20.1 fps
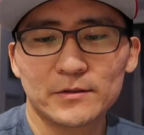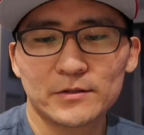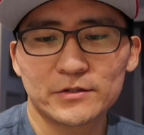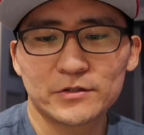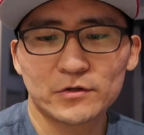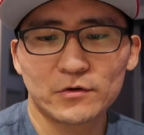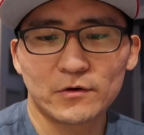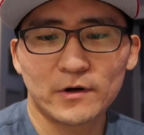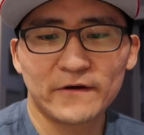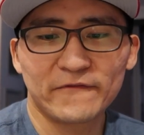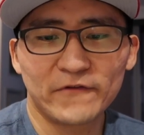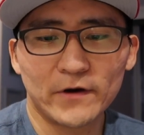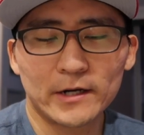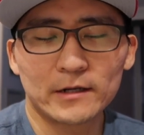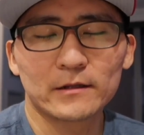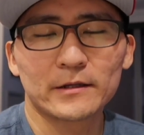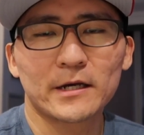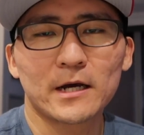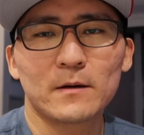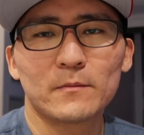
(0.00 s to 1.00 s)
So I
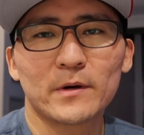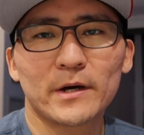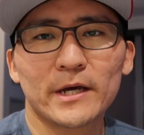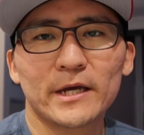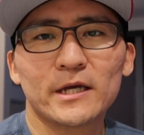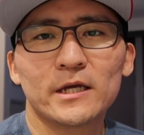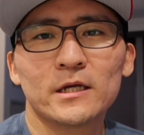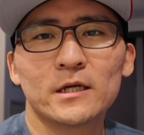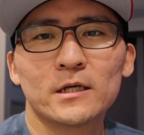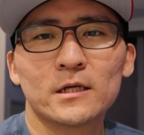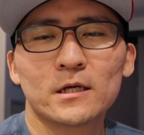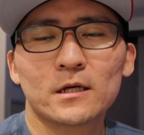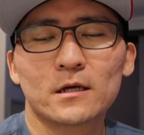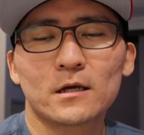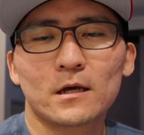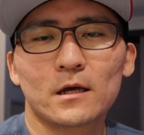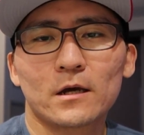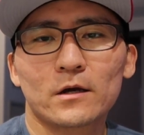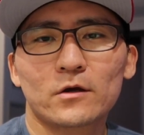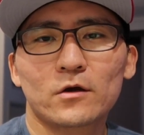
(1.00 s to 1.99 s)
finally got my
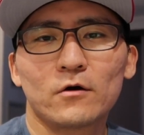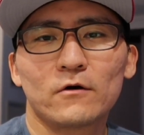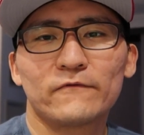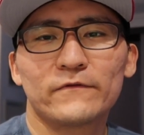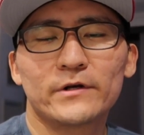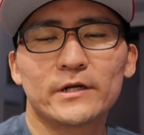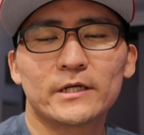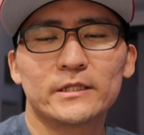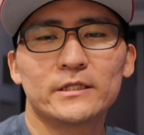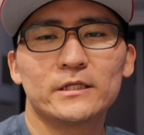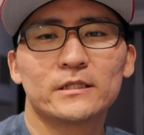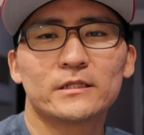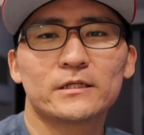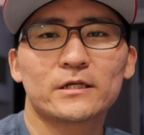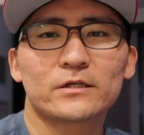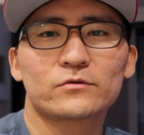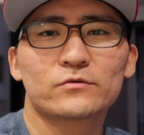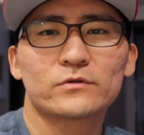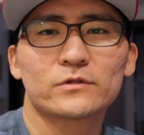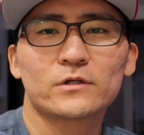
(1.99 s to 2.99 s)
COVID-19
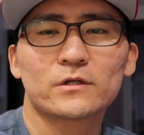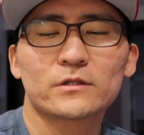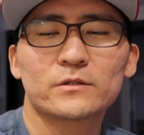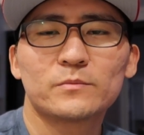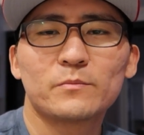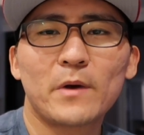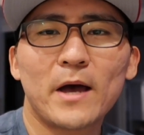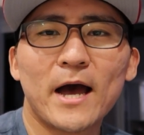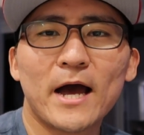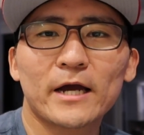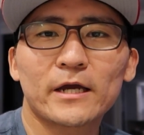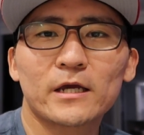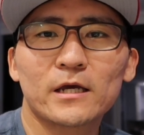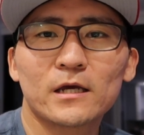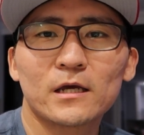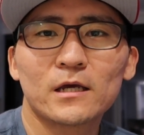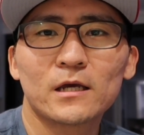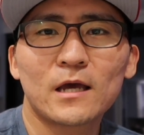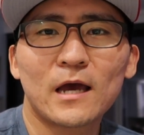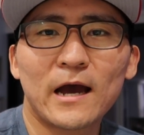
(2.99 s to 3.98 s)
test results back
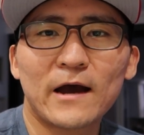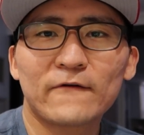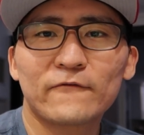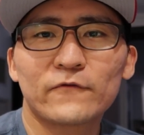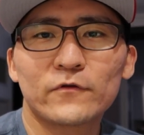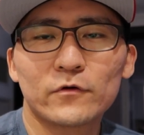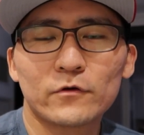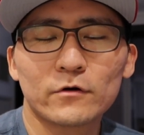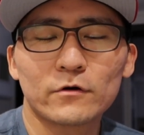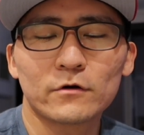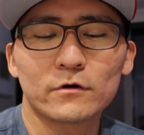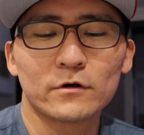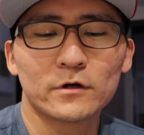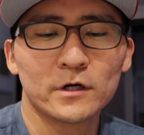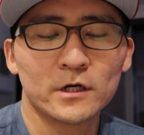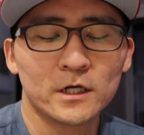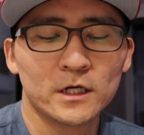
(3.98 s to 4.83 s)
after,